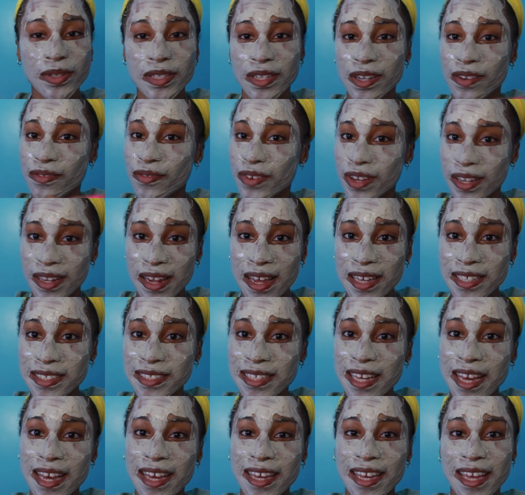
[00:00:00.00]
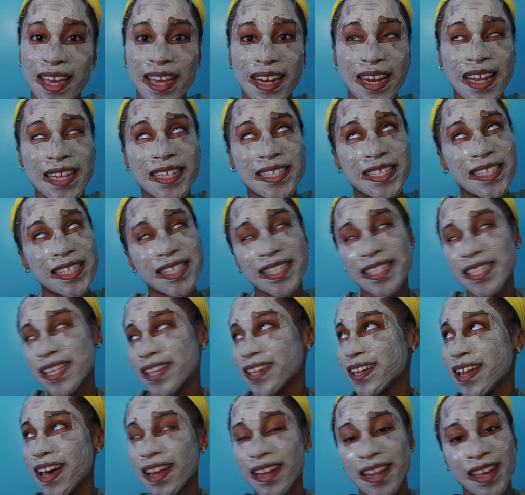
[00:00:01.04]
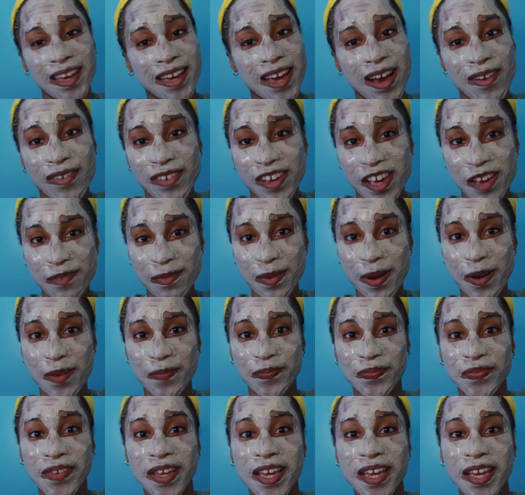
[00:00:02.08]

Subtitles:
didn't realize that, and I did not like how it came out.